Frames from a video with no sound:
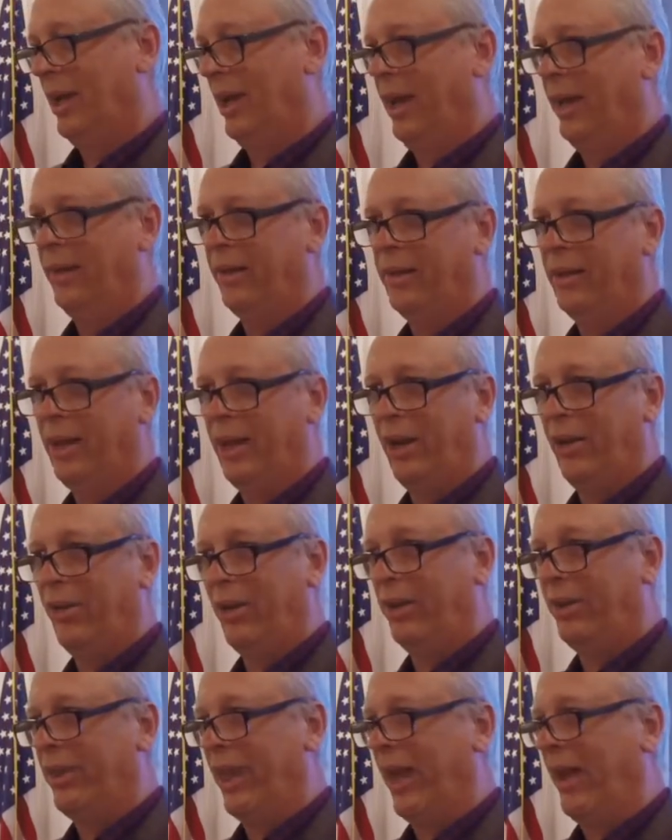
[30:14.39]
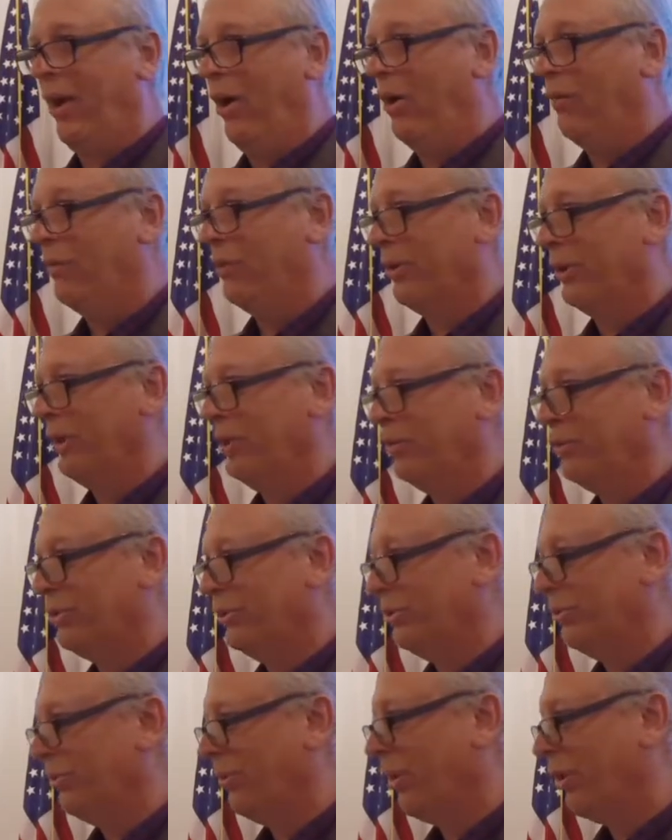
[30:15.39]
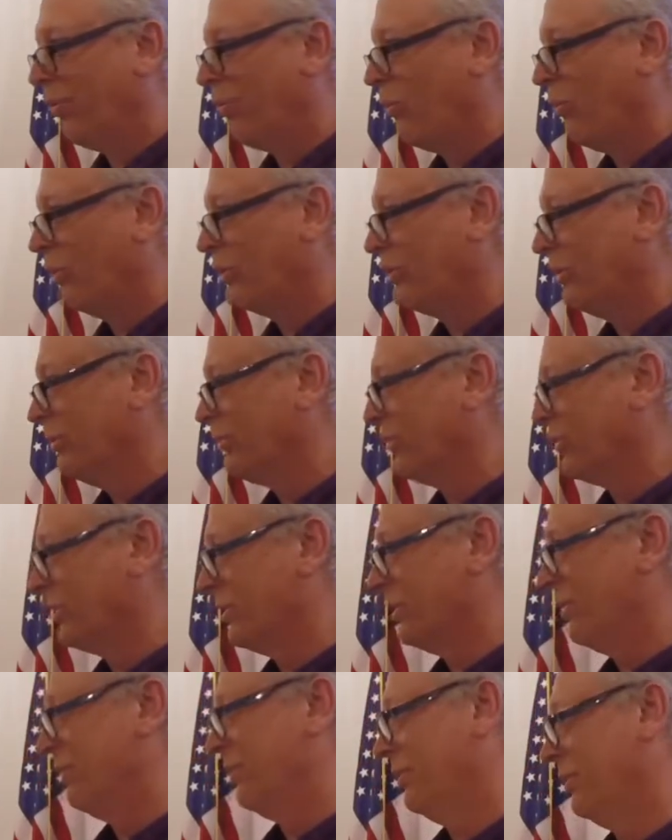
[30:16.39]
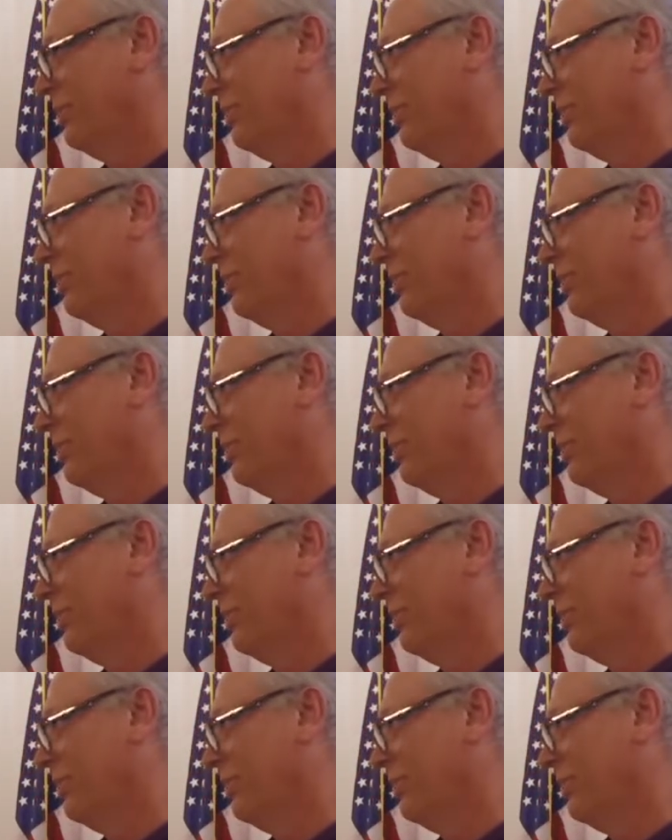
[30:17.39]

and carrying that over into our worship service.